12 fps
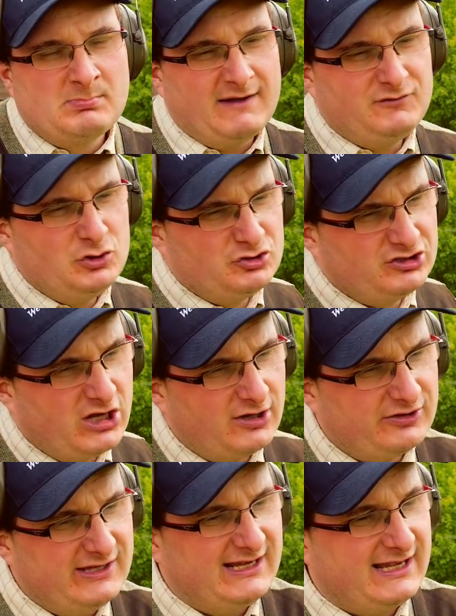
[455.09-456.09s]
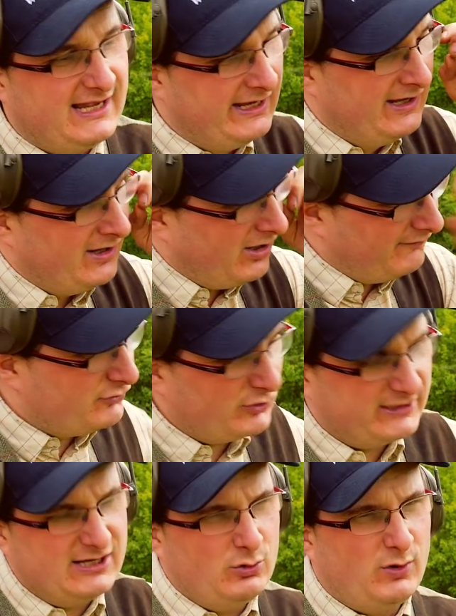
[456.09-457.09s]
If you start thinking, I've got
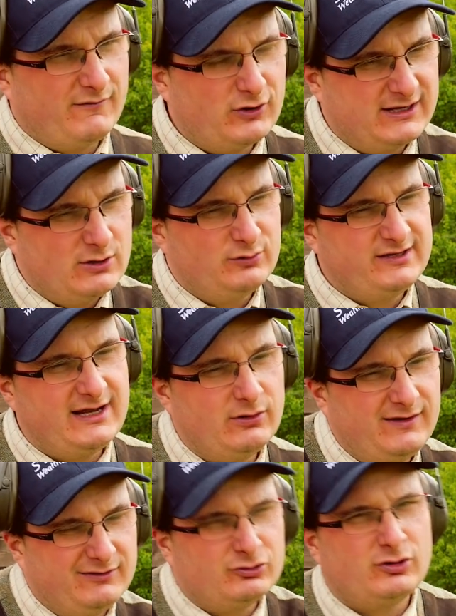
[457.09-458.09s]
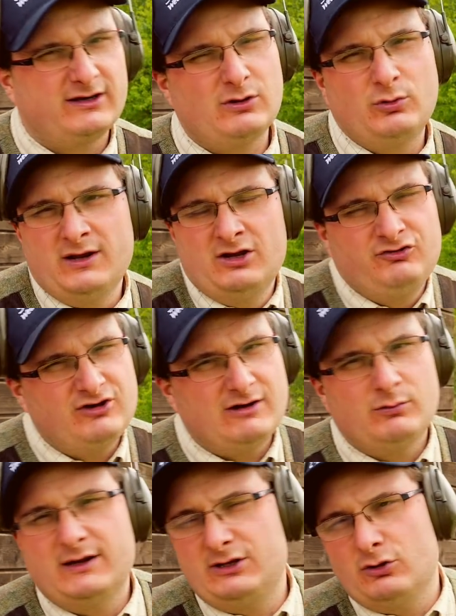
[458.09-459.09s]
to kill 10 on this,
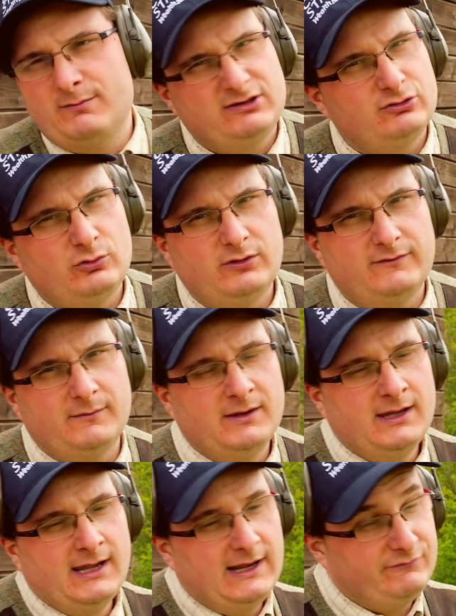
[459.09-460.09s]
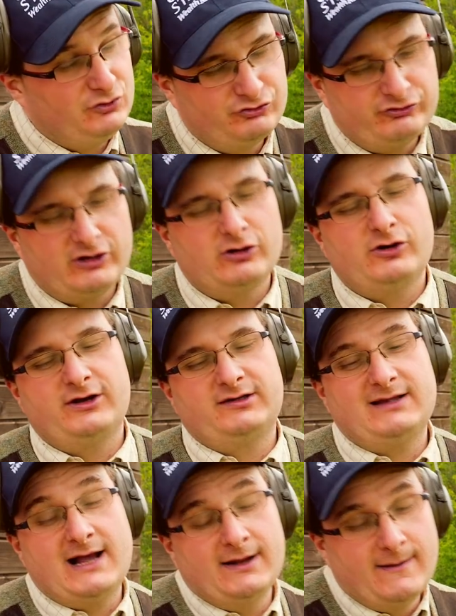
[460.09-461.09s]
generally you'll miss all of them. If you struggle on a
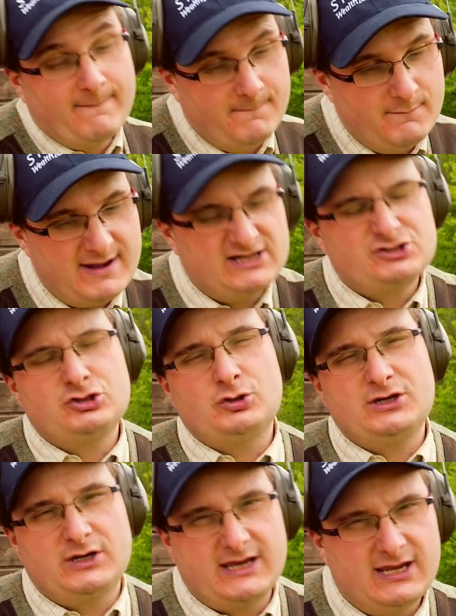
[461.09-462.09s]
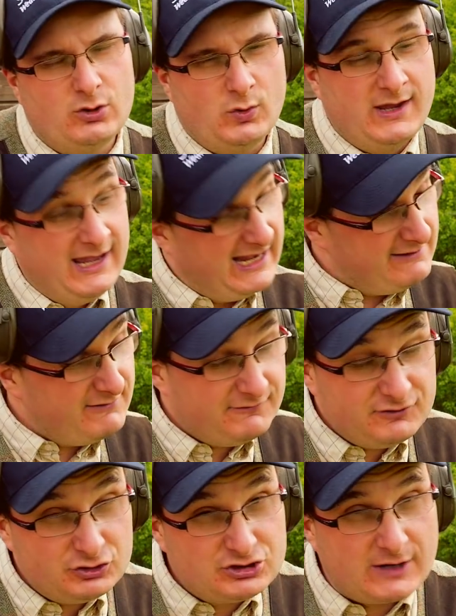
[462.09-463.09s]
stand, make sure you kill. Even
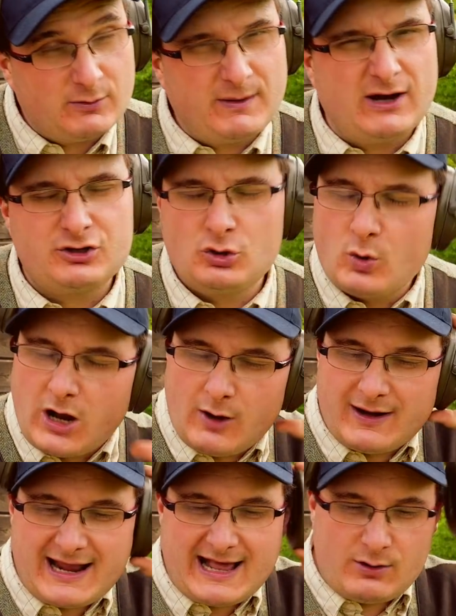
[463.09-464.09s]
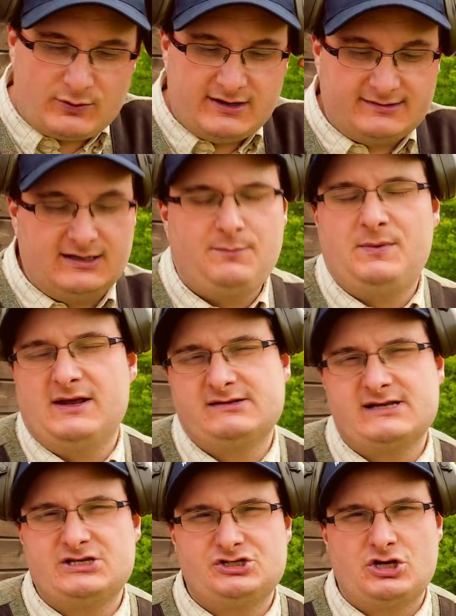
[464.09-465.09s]
if you double barrel, you are allowed in a
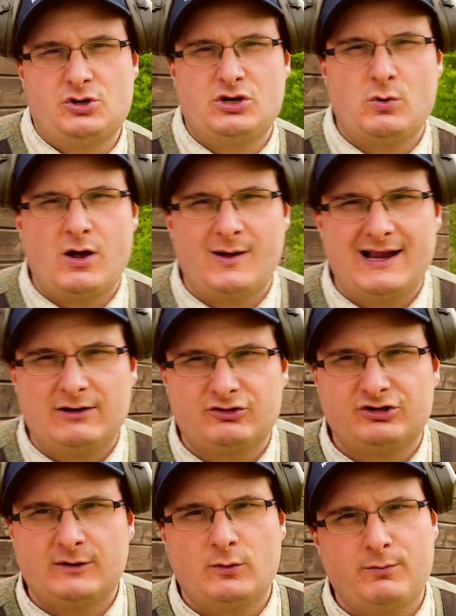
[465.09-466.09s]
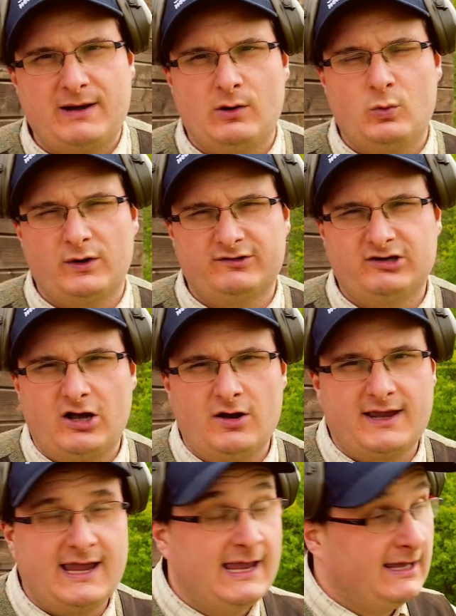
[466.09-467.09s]
CPSA shoot, you are allowed to double barrel one
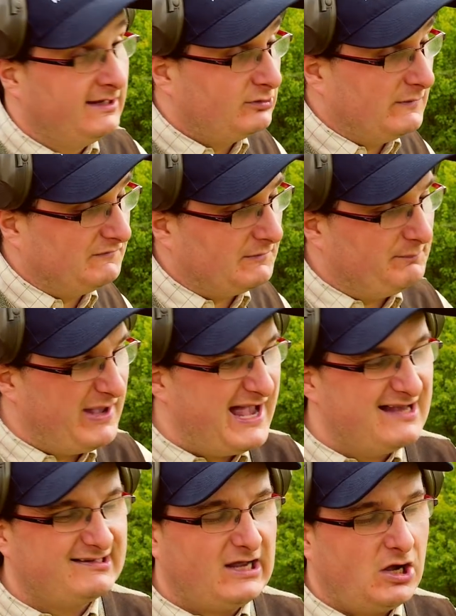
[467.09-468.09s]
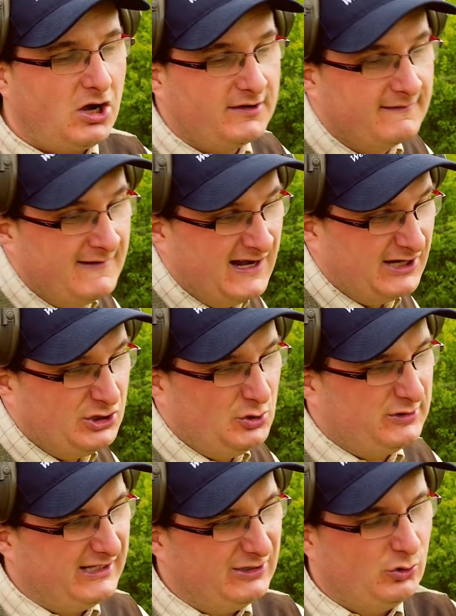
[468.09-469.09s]
target. So if the pair's hard and you
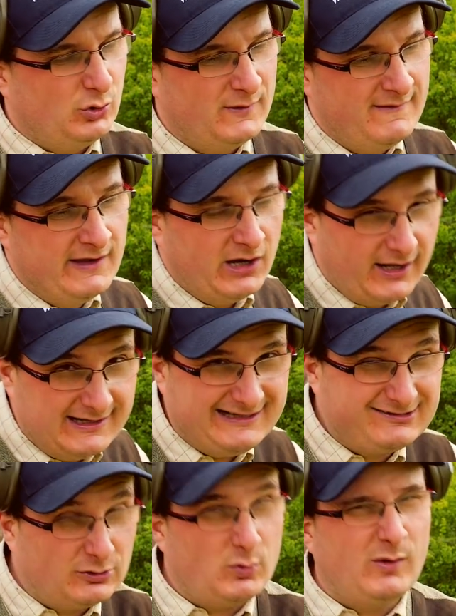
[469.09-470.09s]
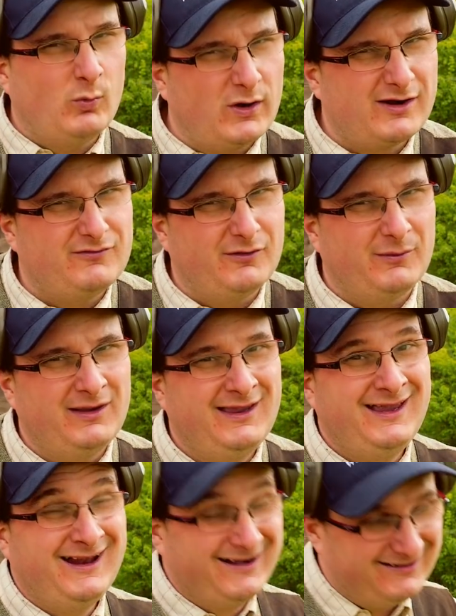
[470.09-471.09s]
think, oh, at least I want one of them,
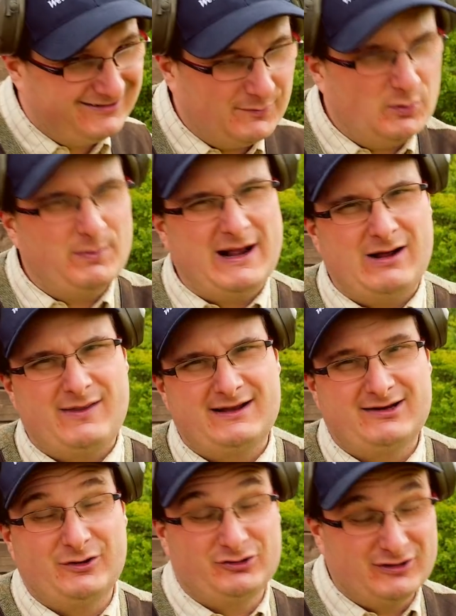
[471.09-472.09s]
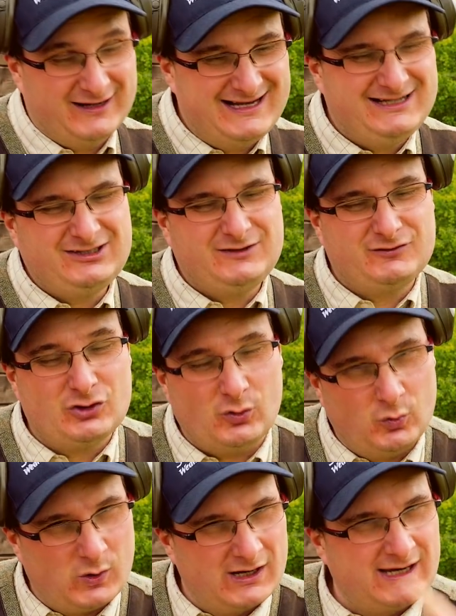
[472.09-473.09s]
double barrel that. So at least you've
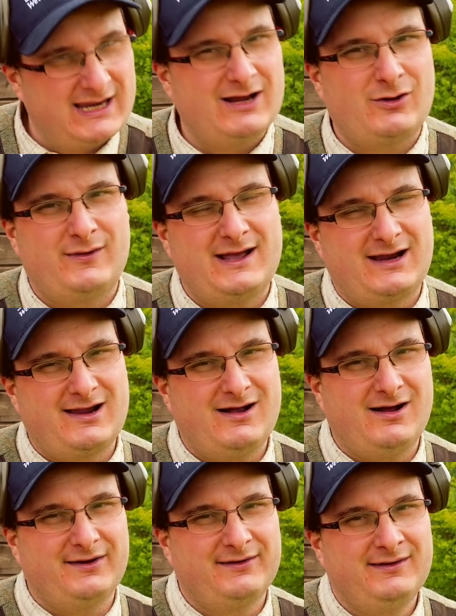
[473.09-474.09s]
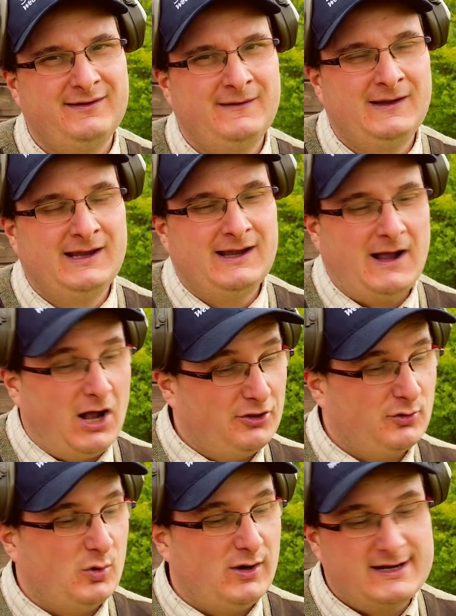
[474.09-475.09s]
got 1 kill on that card.
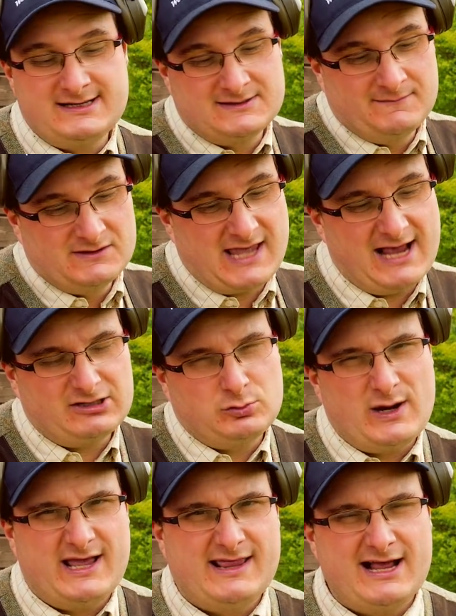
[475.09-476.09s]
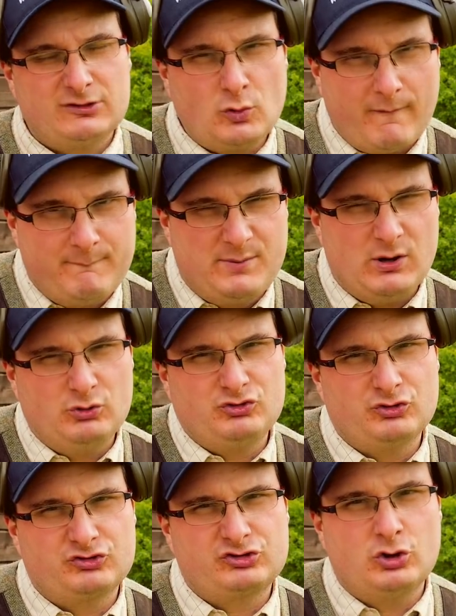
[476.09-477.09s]
Otherwise, that's what will build
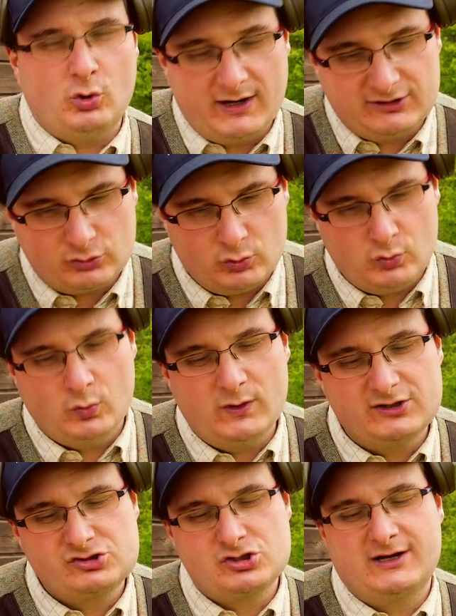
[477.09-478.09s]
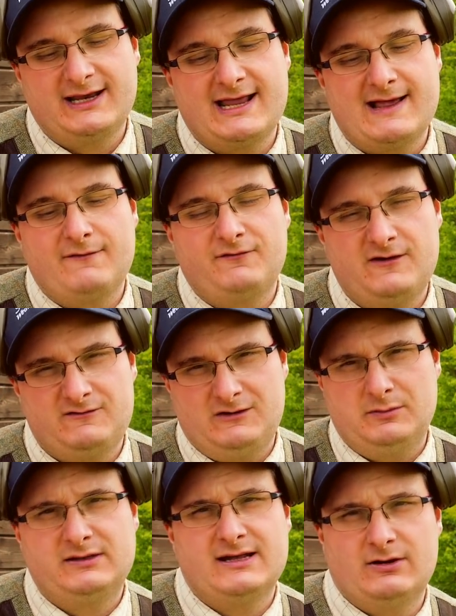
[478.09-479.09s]
your score, is always trying to get that
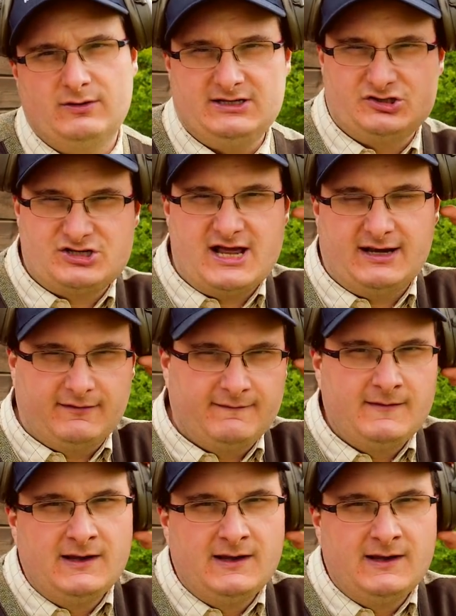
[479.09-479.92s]
50% on each stand.